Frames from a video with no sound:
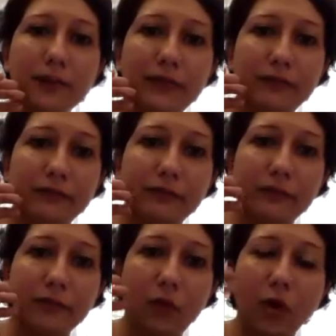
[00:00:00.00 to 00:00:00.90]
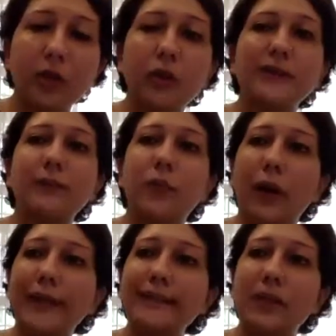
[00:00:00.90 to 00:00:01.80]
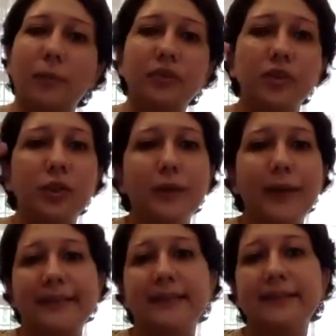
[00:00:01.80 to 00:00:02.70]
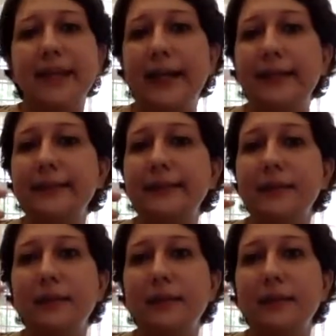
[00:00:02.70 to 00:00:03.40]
give all those employees an option to exercise